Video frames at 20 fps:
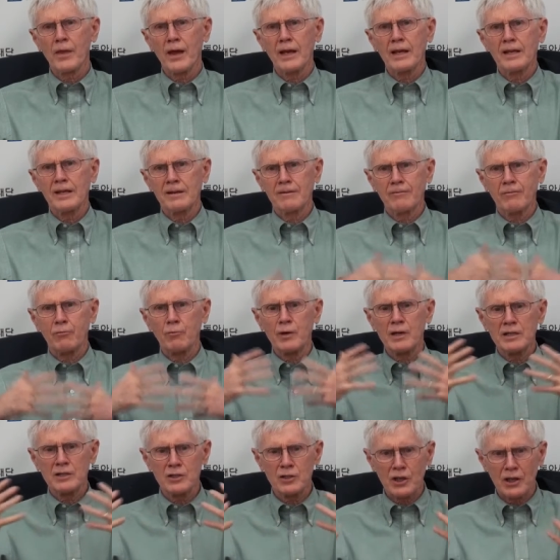that if
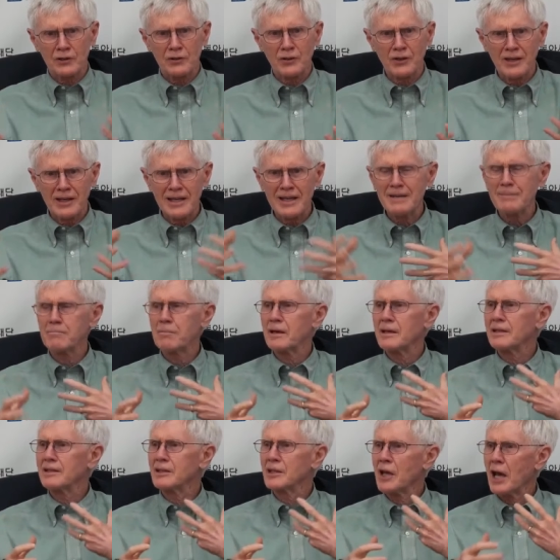we just keep
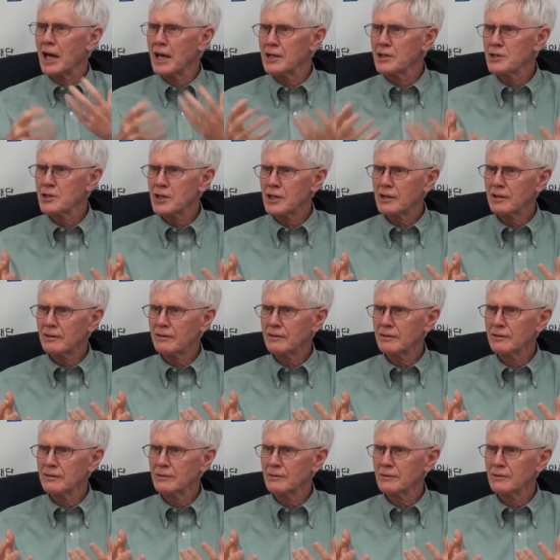engaging,